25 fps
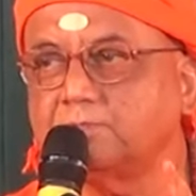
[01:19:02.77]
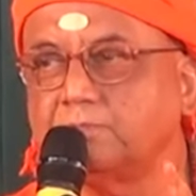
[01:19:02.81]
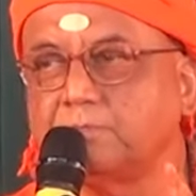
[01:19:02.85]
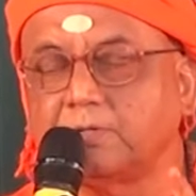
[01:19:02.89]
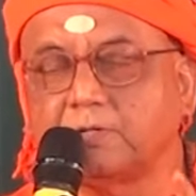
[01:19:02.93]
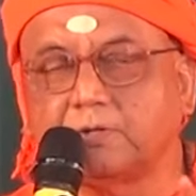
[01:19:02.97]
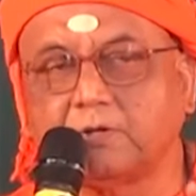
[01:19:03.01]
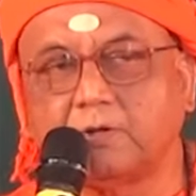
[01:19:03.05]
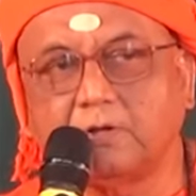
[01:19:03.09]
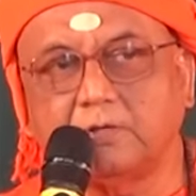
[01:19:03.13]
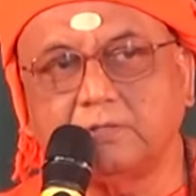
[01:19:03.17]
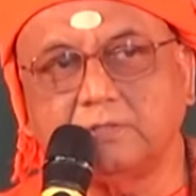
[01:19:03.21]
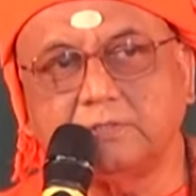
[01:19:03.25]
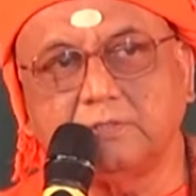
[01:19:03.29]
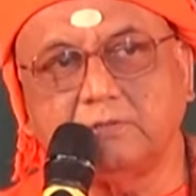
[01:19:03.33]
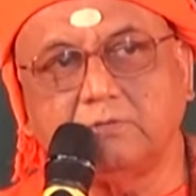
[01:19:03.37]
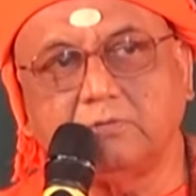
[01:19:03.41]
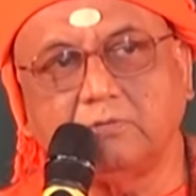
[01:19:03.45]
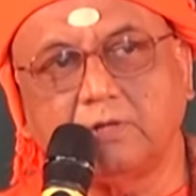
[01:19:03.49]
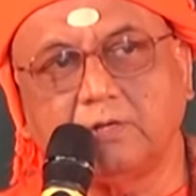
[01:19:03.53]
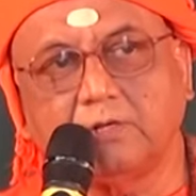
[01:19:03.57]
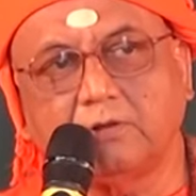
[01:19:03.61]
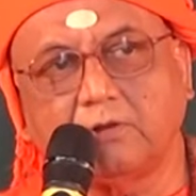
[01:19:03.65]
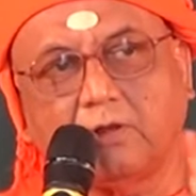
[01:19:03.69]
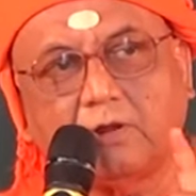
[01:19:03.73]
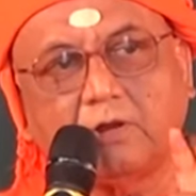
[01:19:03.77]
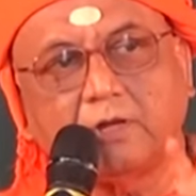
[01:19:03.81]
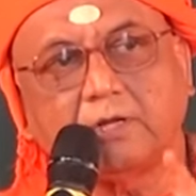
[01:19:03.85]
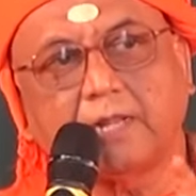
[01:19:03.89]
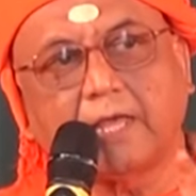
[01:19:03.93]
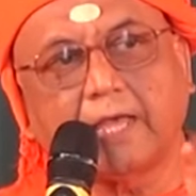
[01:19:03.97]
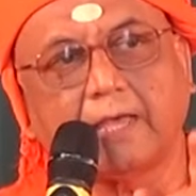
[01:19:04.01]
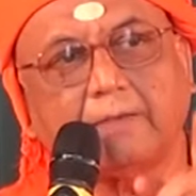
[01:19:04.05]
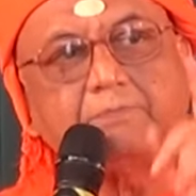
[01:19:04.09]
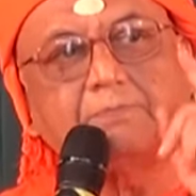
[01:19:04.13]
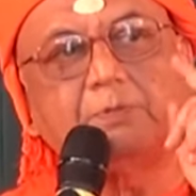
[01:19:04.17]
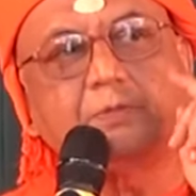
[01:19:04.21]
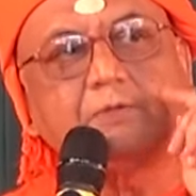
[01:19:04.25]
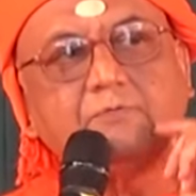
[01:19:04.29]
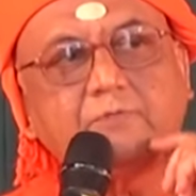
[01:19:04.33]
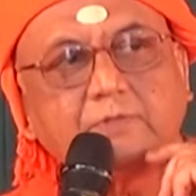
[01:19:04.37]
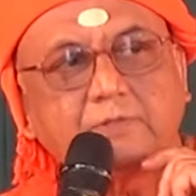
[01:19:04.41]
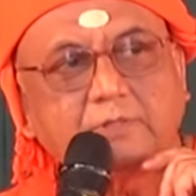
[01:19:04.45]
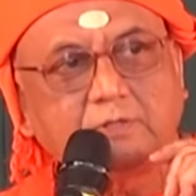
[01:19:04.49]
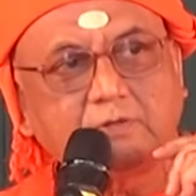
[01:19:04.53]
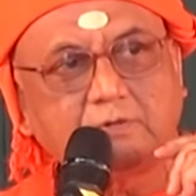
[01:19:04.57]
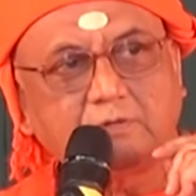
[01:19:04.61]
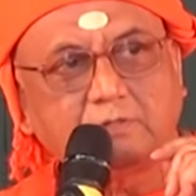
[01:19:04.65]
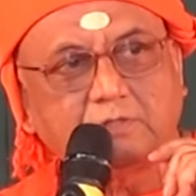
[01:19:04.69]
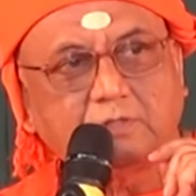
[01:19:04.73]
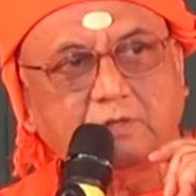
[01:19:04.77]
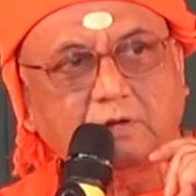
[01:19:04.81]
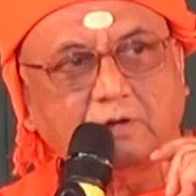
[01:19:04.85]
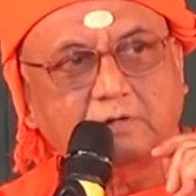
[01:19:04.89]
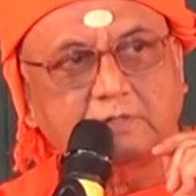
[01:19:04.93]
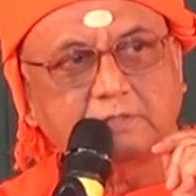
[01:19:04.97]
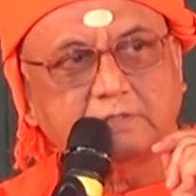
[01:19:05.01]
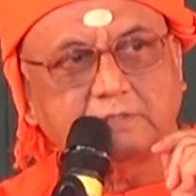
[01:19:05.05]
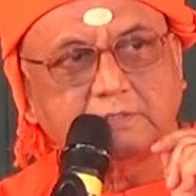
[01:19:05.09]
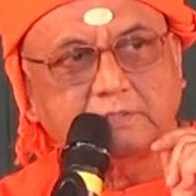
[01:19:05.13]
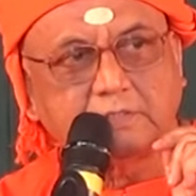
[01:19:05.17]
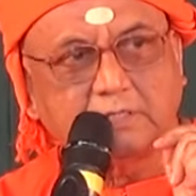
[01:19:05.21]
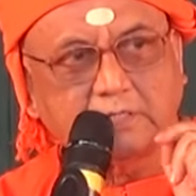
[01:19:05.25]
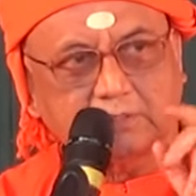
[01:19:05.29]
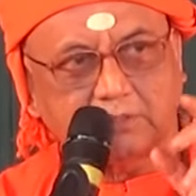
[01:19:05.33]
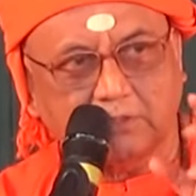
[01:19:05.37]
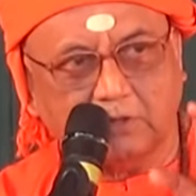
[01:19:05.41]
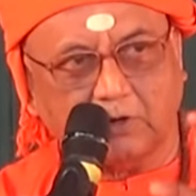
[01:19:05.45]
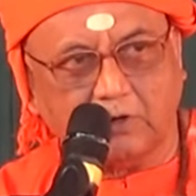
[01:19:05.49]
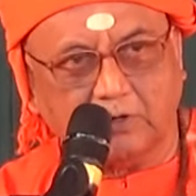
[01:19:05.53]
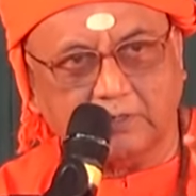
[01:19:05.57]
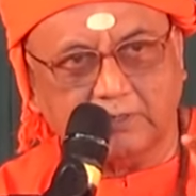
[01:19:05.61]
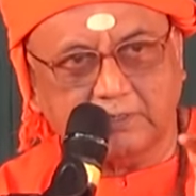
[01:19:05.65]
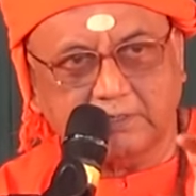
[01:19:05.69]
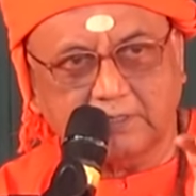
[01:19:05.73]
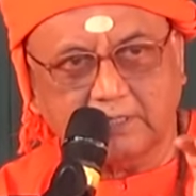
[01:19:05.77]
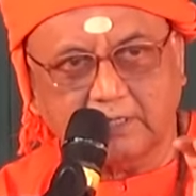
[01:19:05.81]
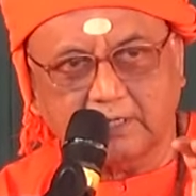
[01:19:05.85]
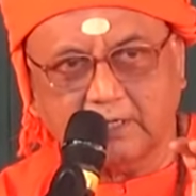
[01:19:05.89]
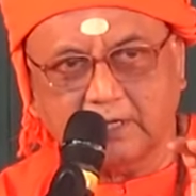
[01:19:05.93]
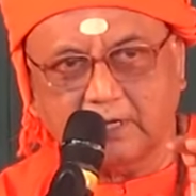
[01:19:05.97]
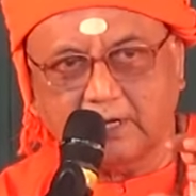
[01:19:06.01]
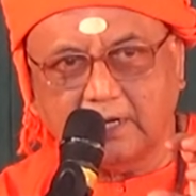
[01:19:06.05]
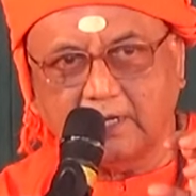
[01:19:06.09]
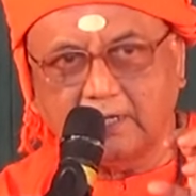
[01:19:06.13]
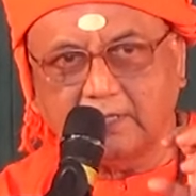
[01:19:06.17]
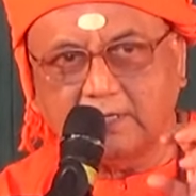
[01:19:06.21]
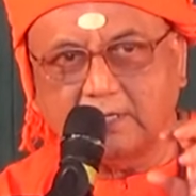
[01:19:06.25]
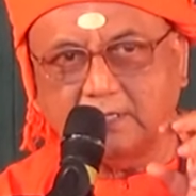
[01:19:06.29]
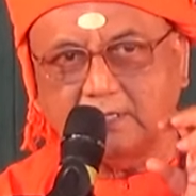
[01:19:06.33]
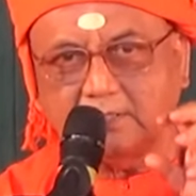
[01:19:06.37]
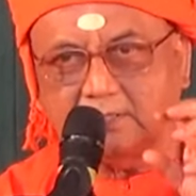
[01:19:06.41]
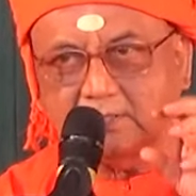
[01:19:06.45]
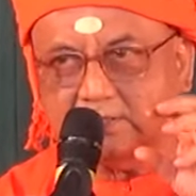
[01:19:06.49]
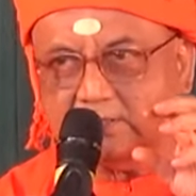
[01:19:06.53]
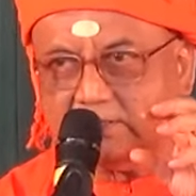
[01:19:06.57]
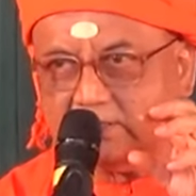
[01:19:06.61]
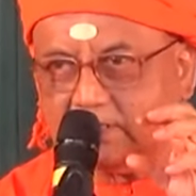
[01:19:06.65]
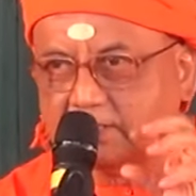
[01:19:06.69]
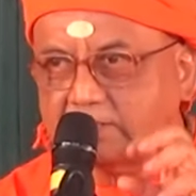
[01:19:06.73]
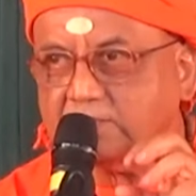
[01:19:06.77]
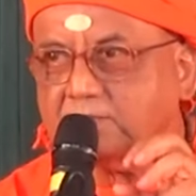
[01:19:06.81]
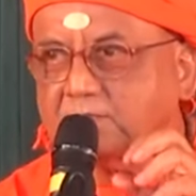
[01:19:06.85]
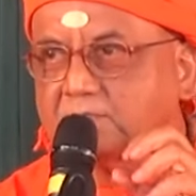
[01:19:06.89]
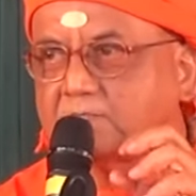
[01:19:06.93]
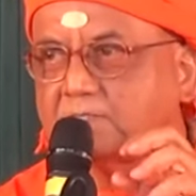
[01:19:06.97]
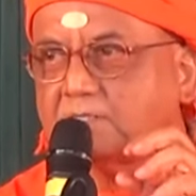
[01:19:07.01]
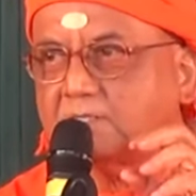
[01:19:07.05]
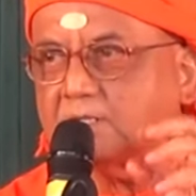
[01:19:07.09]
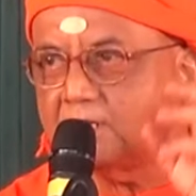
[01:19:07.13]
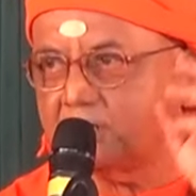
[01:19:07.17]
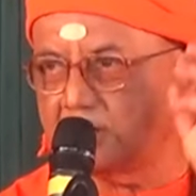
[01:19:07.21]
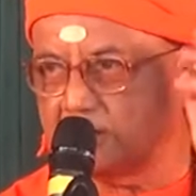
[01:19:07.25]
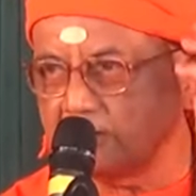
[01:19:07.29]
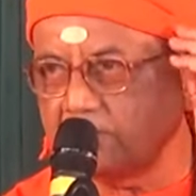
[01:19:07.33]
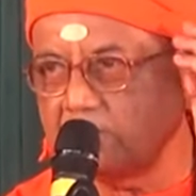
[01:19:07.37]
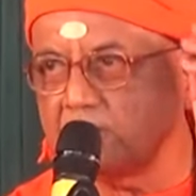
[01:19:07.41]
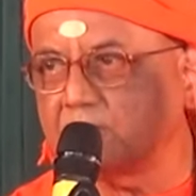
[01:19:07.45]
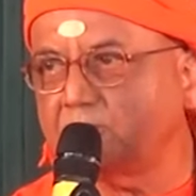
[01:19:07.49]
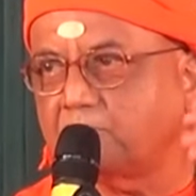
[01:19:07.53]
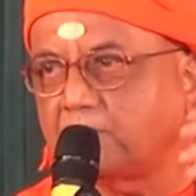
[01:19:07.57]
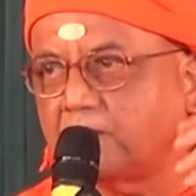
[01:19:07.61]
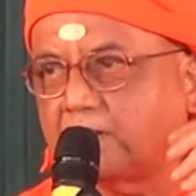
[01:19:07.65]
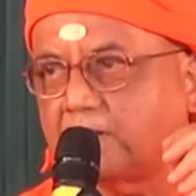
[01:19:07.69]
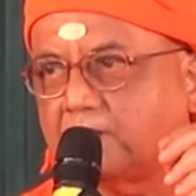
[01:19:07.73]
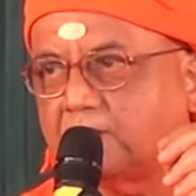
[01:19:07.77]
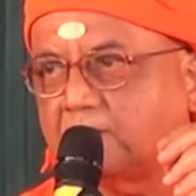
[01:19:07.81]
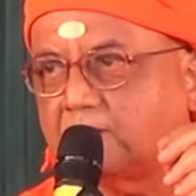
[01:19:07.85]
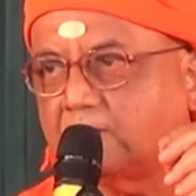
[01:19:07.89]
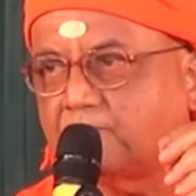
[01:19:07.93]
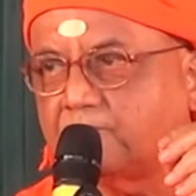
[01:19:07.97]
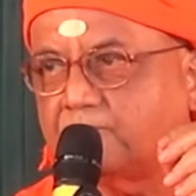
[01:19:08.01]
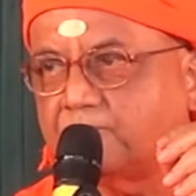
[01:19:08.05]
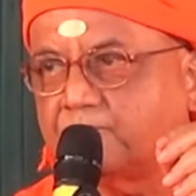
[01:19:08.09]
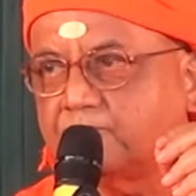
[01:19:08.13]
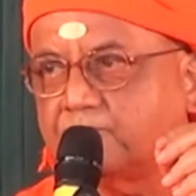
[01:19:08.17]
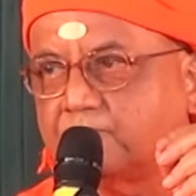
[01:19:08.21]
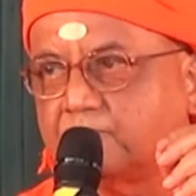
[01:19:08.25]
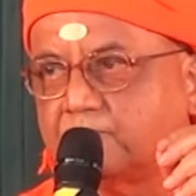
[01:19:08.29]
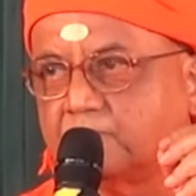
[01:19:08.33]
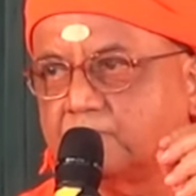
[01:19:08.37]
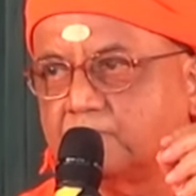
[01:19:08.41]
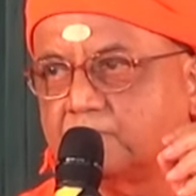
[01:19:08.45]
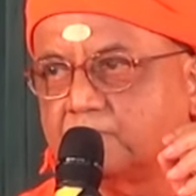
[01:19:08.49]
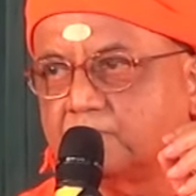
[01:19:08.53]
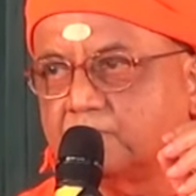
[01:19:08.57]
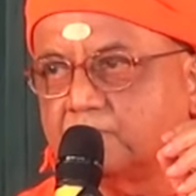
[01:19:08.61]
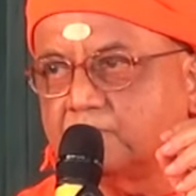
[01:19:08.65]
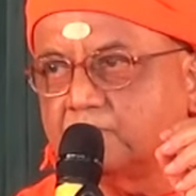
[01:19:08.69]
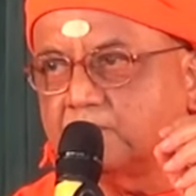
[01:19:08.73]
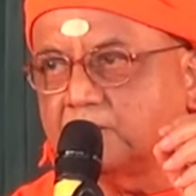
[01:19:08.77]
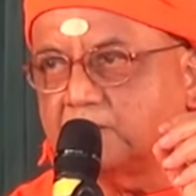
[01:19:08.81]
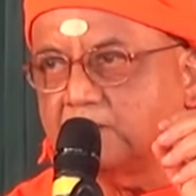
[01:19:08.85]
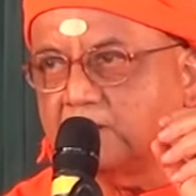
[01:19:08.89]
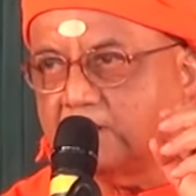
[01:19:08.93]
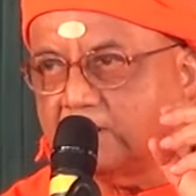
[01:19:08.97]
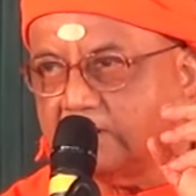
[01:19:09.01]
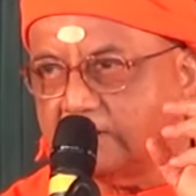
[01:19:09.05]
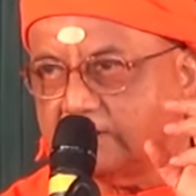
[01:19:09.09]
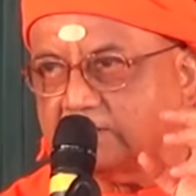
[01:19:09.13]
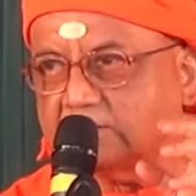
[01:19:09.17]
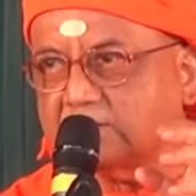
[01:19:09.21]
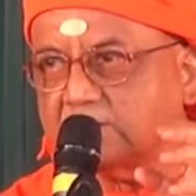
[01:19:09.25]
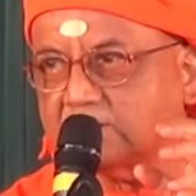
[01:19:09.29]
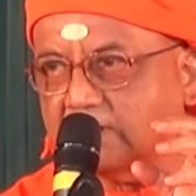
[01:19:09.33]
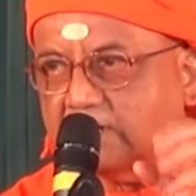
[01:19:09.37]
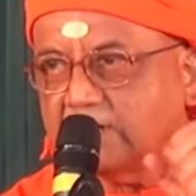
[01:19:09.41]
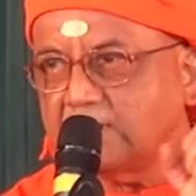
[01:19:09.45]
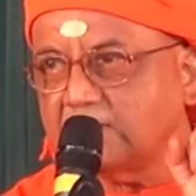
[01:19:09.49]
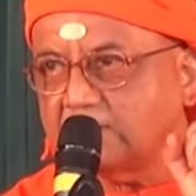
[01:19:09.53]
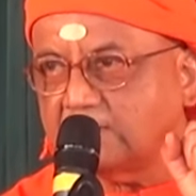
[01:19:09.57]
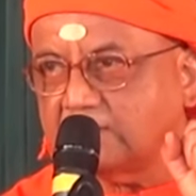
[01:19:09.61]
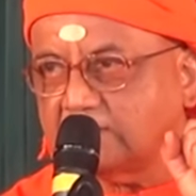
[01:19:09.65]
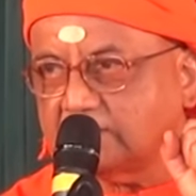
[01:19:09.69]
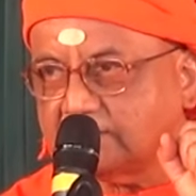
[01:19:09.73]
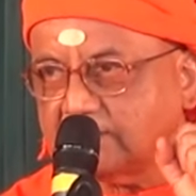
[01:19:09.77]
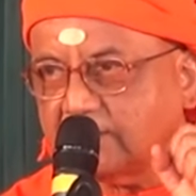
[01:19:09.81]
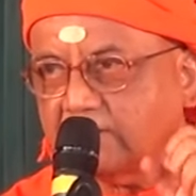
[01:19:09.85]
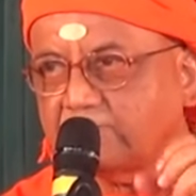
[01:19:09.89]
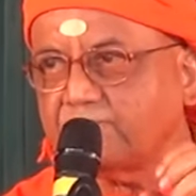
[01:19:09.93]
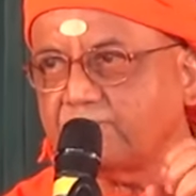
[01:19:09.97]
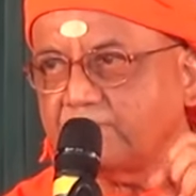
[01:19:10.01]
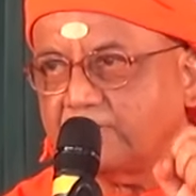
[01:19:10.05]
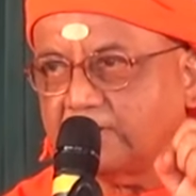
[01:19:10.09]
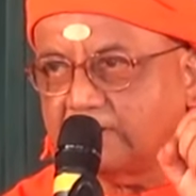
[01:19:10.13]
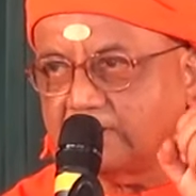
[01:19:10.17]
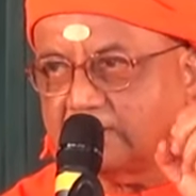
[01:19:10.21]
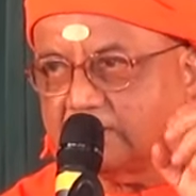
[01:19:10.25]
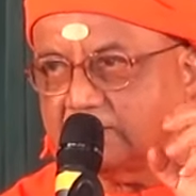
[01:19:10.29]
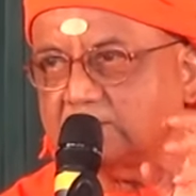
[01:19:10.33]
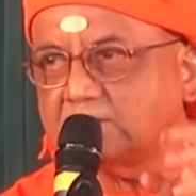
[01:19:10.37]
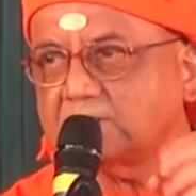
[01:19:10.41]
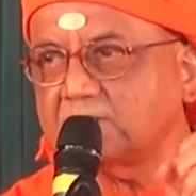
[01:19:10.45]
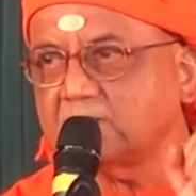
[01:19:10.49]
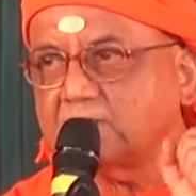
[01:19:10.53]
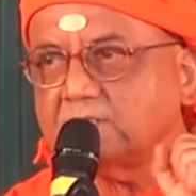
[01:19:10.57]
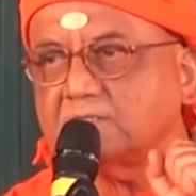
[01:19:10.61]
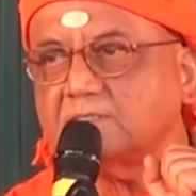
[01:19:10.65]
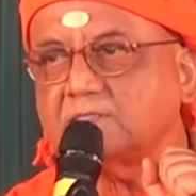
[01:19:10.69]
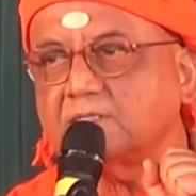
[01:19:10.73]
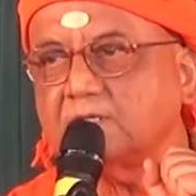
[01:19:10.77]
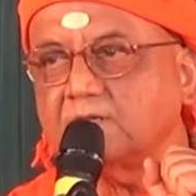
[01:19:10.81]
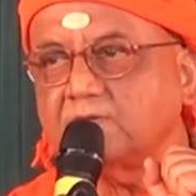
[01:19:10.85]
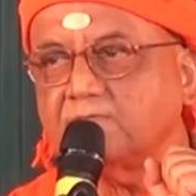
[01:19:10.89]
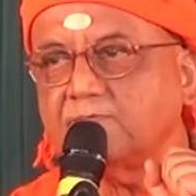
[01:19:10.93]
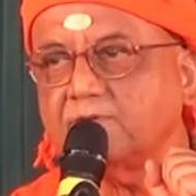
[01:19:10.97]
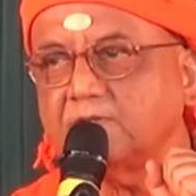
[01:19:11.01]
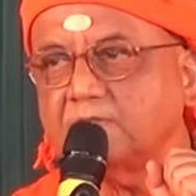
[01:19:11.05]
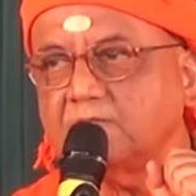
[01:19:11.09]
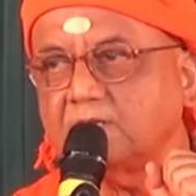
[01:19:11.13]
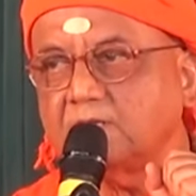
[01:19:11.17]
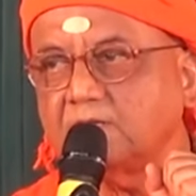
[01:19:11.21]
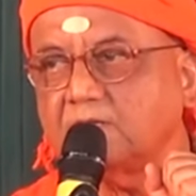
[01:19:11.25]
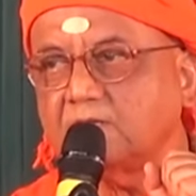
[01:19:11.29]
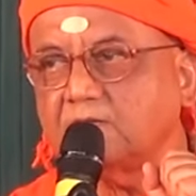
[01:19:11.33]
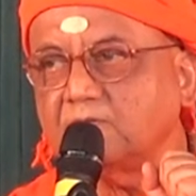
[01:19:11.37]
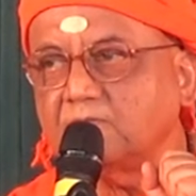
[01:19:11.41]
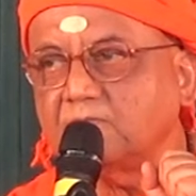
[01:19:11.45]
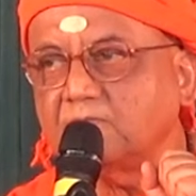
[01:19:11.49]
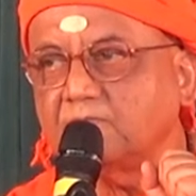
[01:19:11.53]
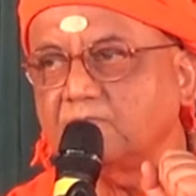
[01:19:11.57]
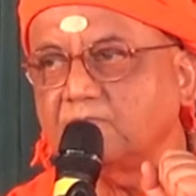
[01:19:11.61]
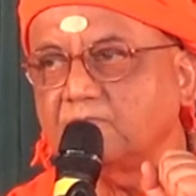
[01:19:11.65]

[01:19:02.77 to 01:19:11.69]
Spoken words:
Because you are not happy with your thoughts. The thoughts are creating stress in our mind. It is creating suffering, stress, everything.